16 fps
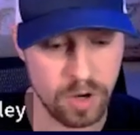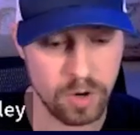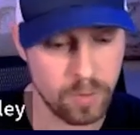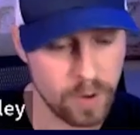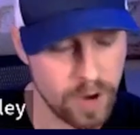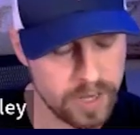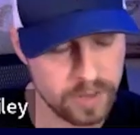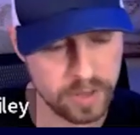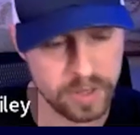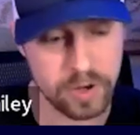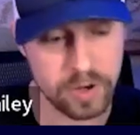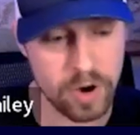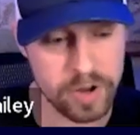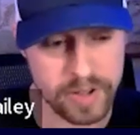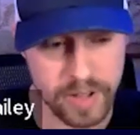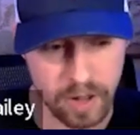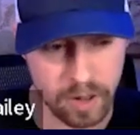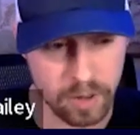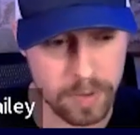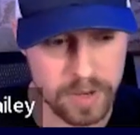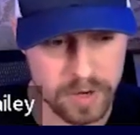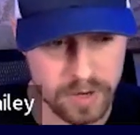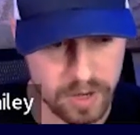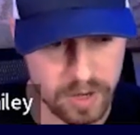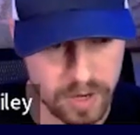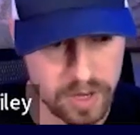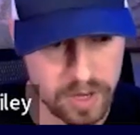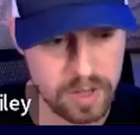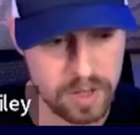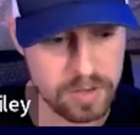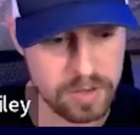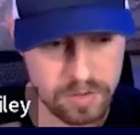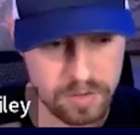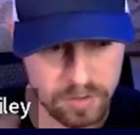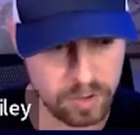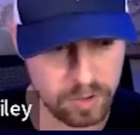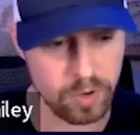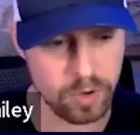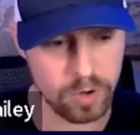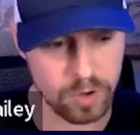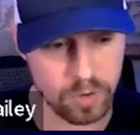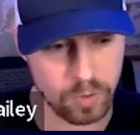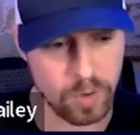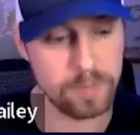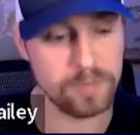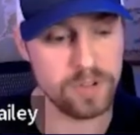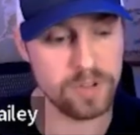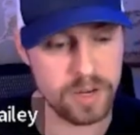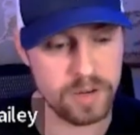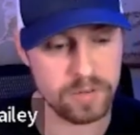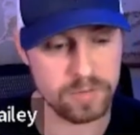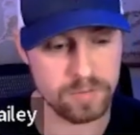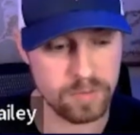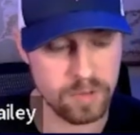right-click on an element in your website